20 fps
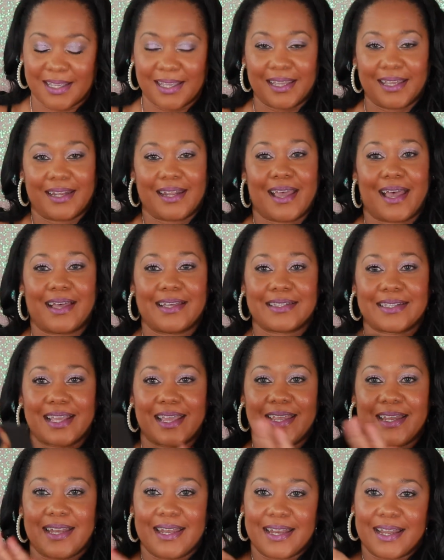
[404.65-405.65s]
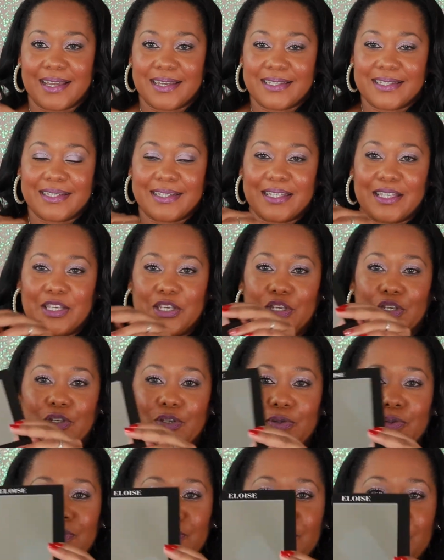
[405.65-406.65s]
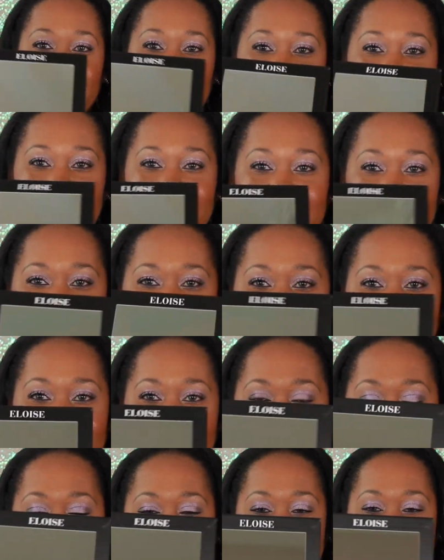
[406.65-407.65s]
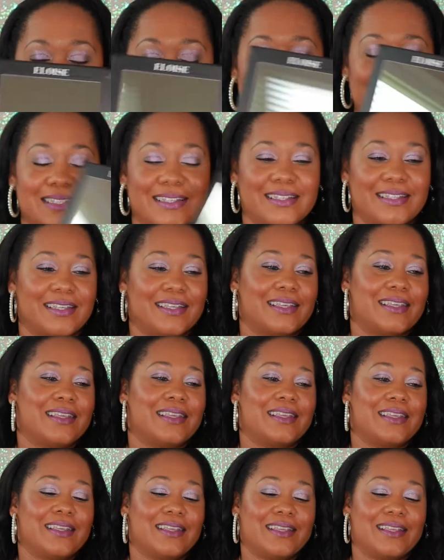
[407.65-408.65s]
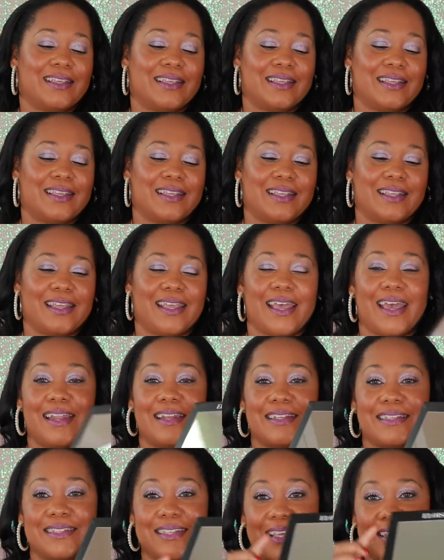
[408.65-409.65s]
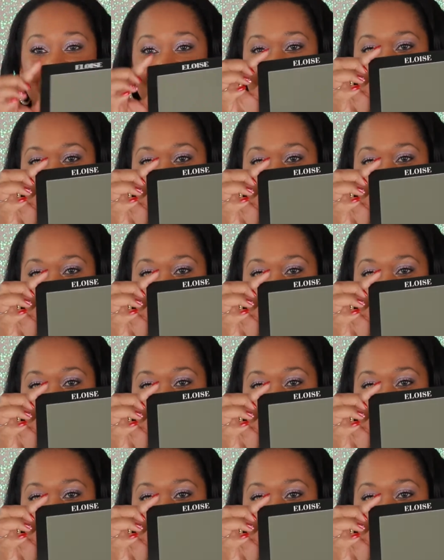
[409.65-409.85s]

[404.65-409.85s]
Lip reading: It has a nice, huge mirror there, guys. And it says